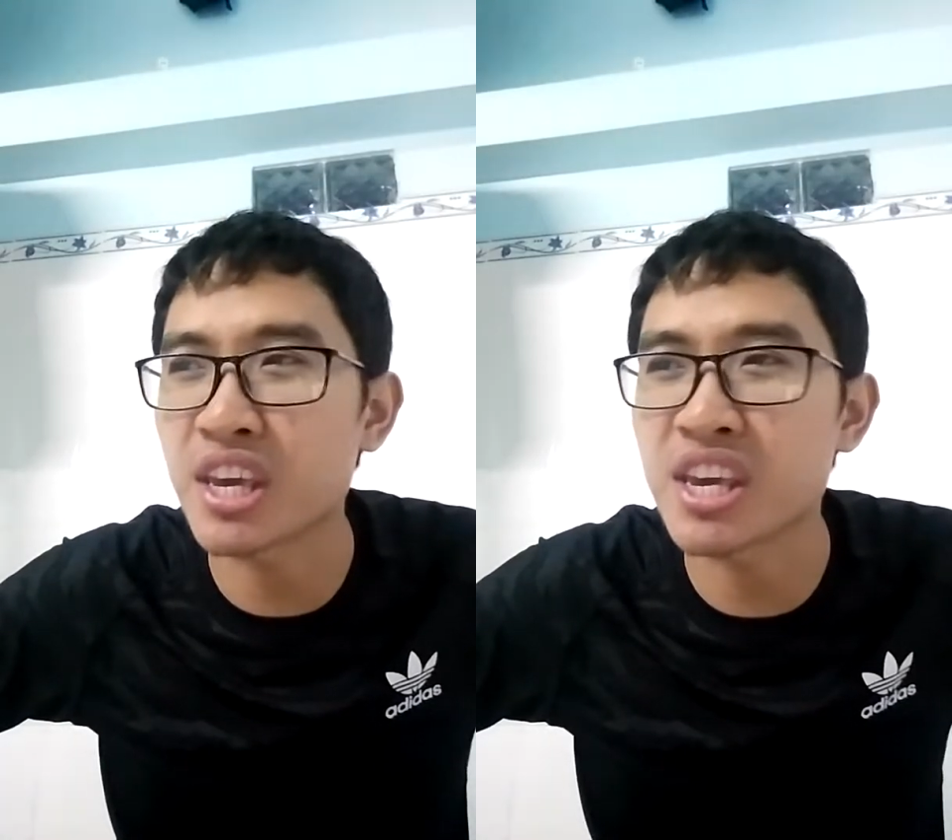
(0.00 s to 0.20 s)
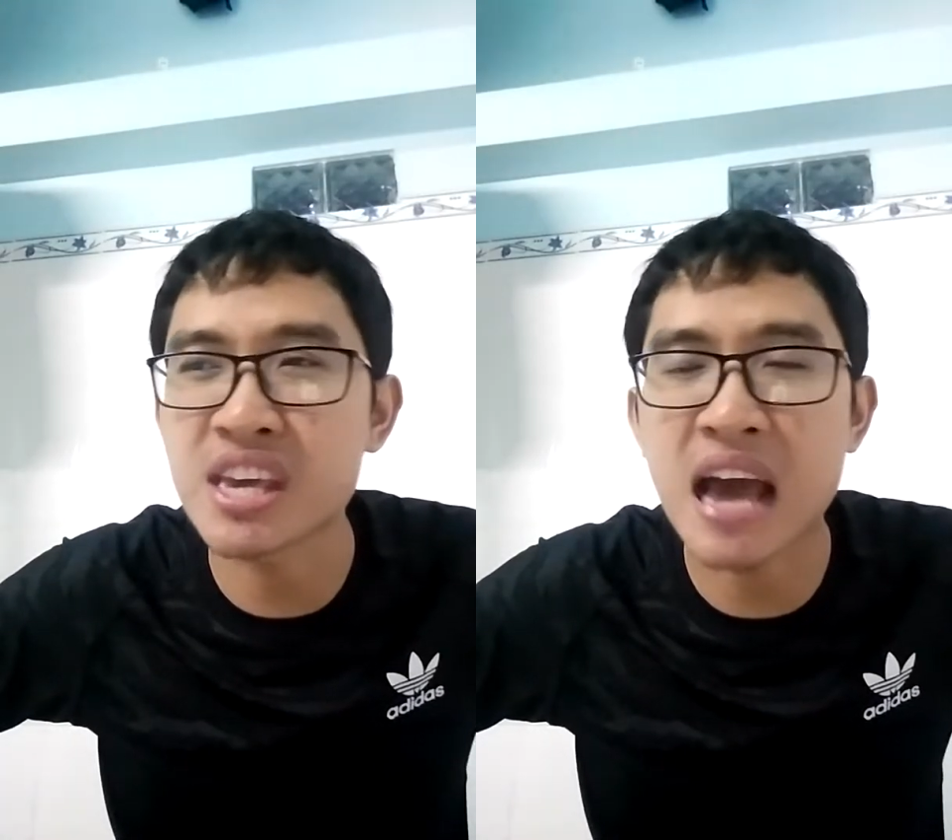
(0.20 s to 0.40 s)

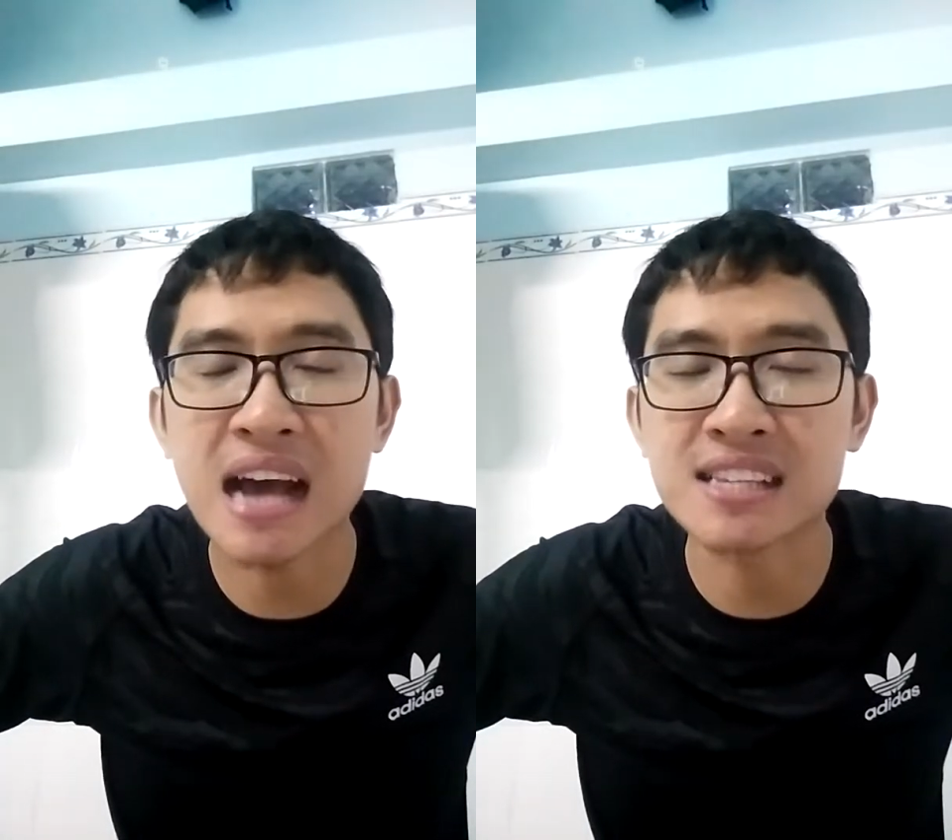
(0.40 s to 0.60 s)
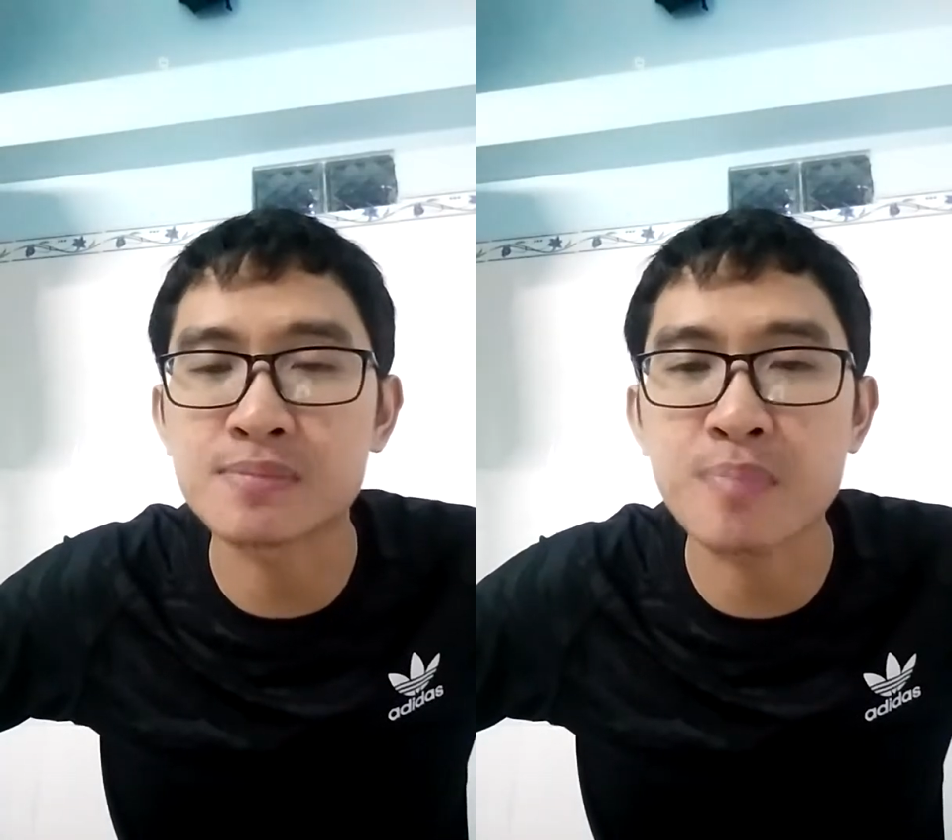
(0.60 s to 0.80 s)
he
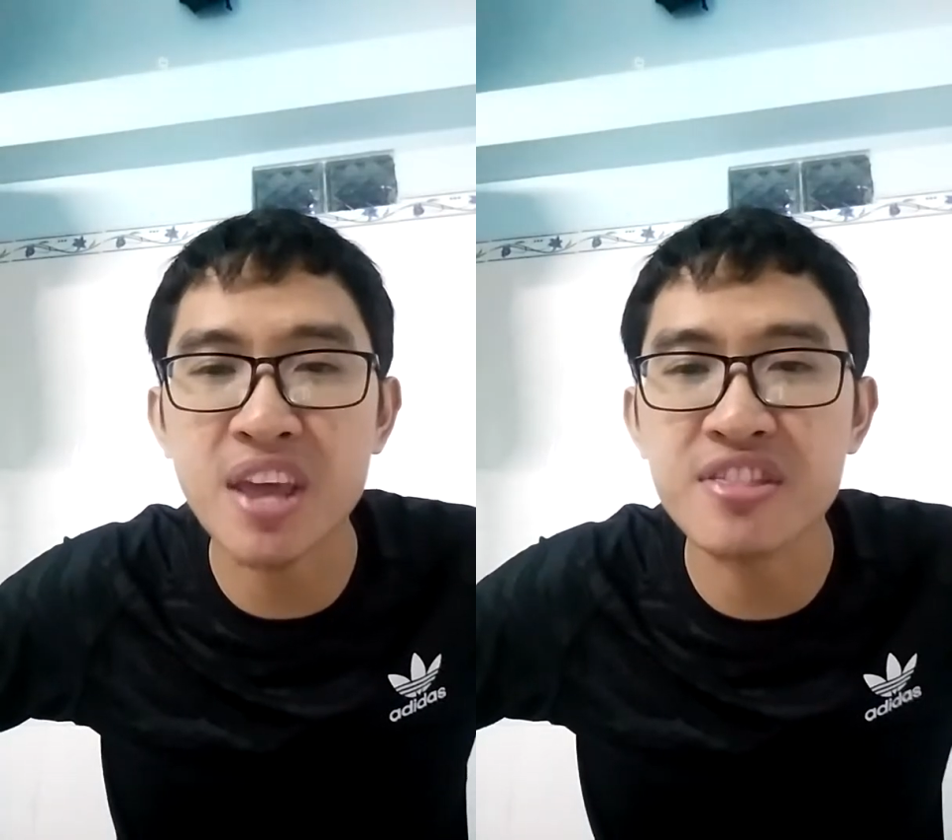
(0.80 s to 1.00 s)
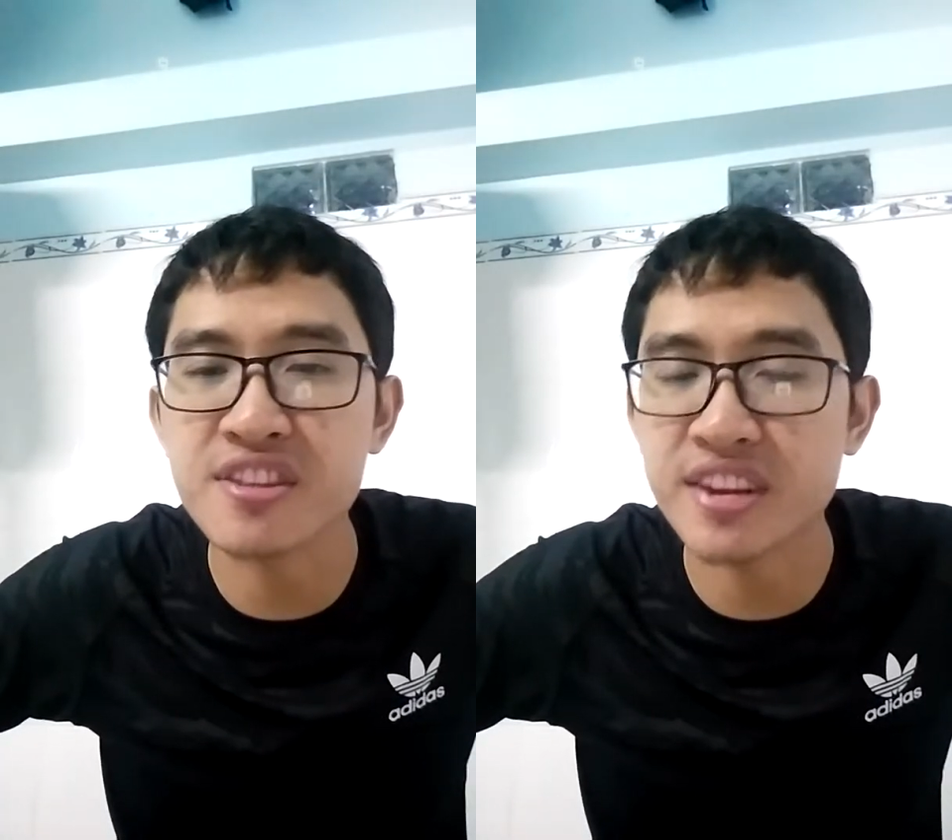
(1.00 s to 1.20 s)
has
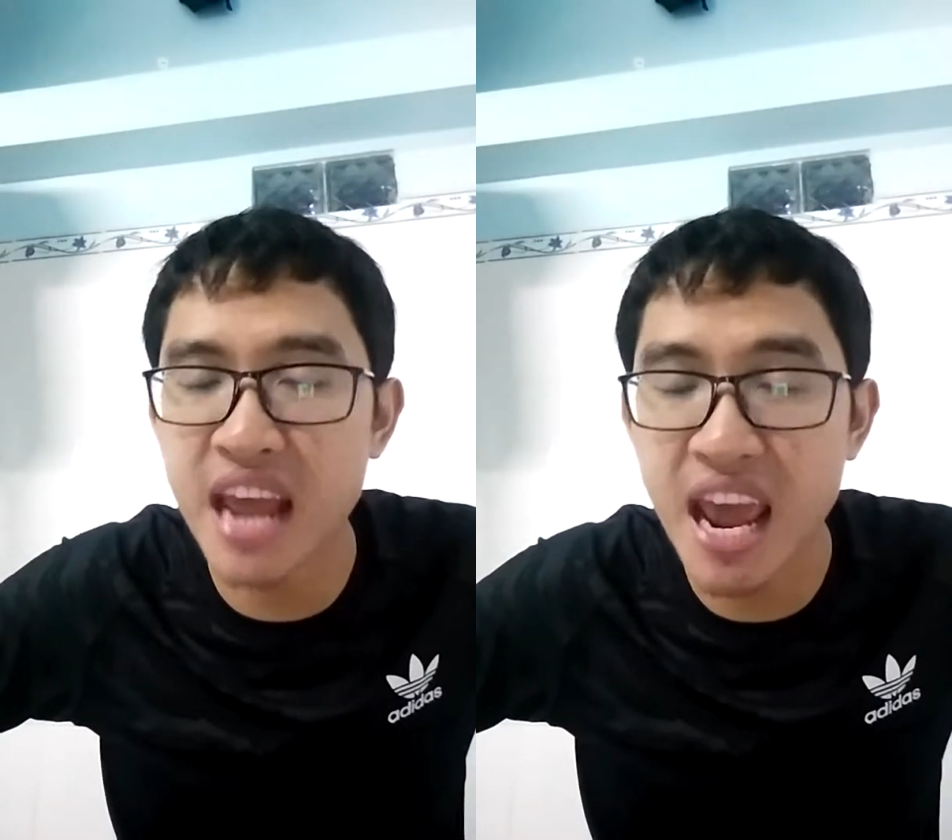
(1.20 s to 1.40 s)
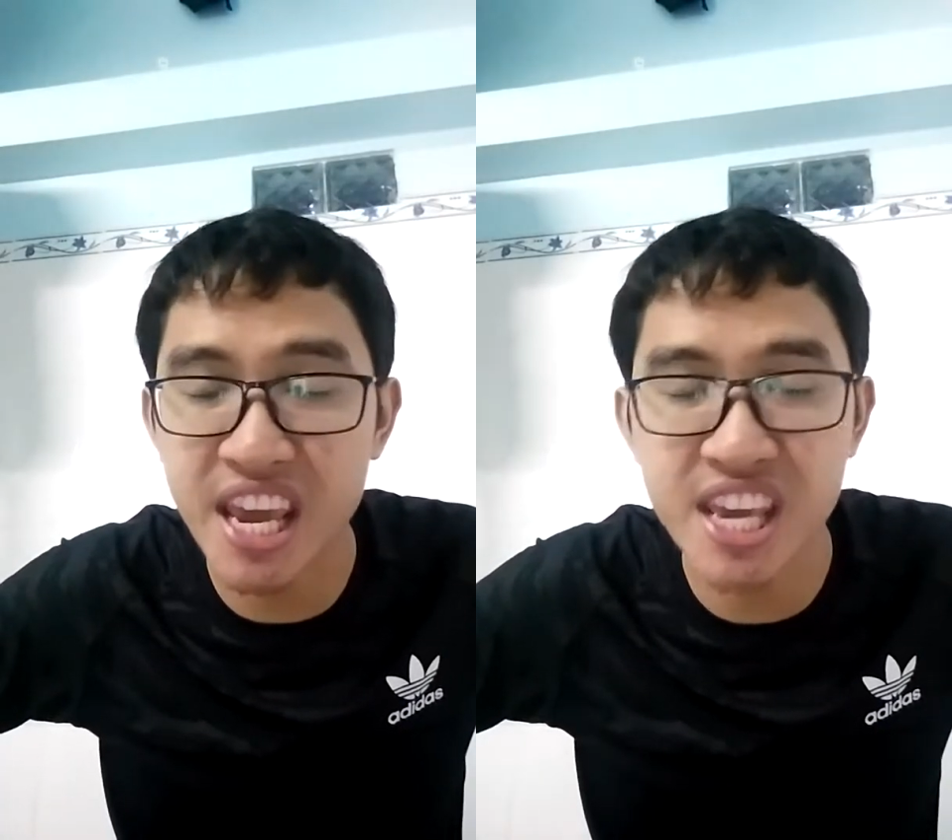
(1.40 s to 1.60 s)
bathing
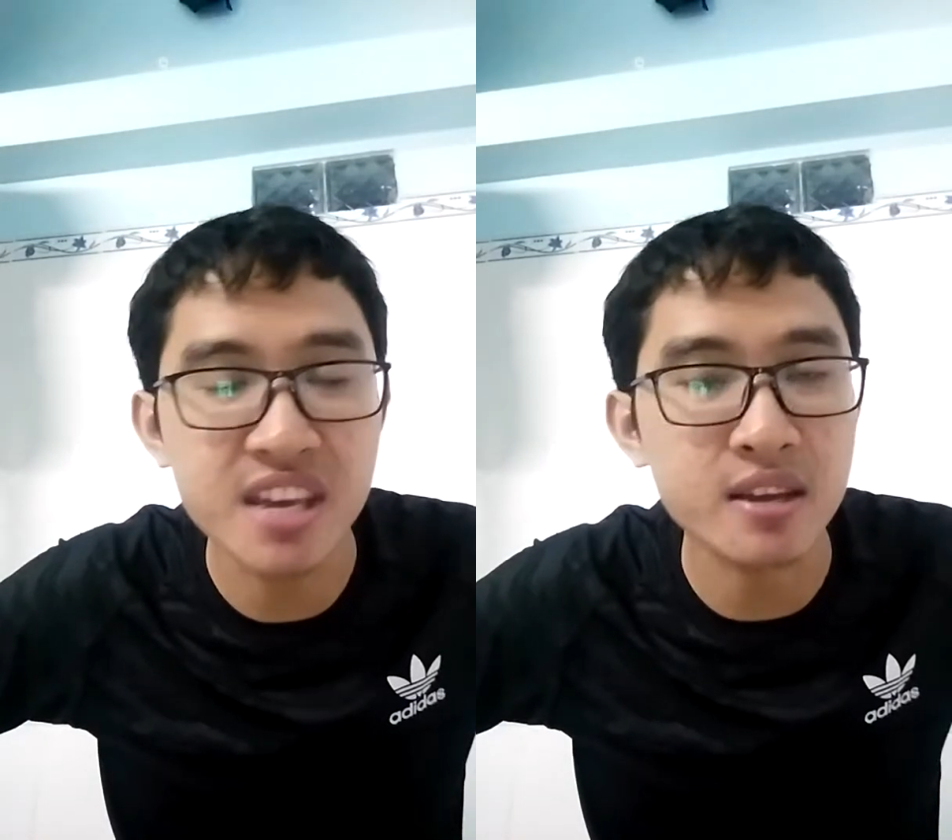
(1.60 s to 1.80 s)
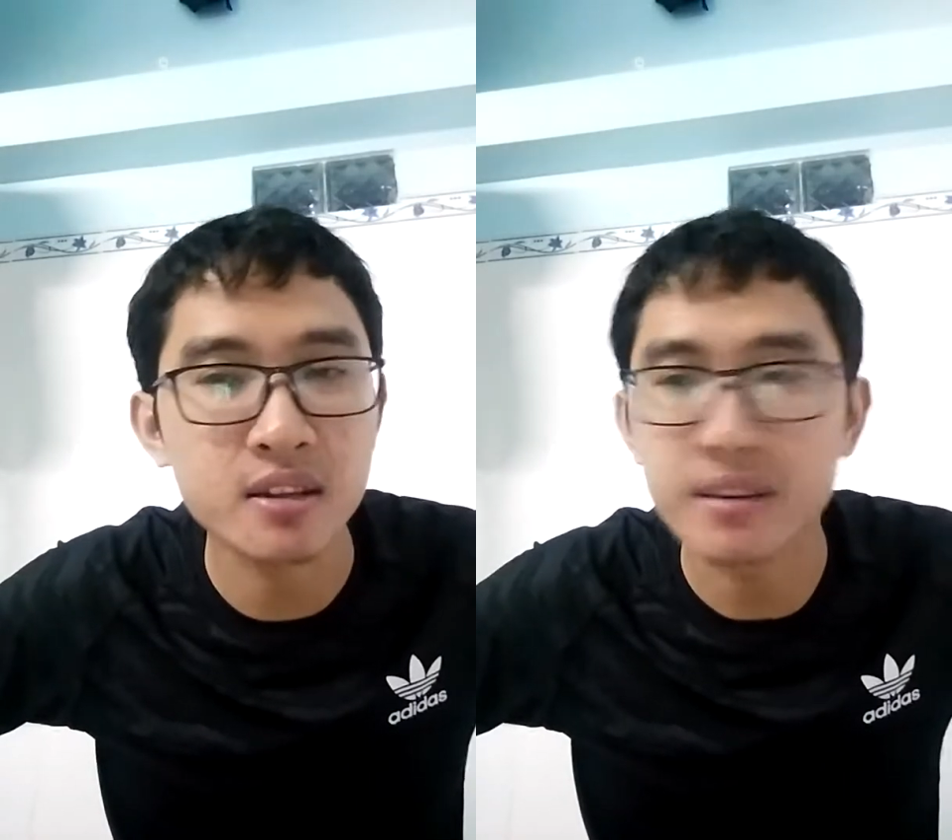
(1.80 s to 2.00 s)
day?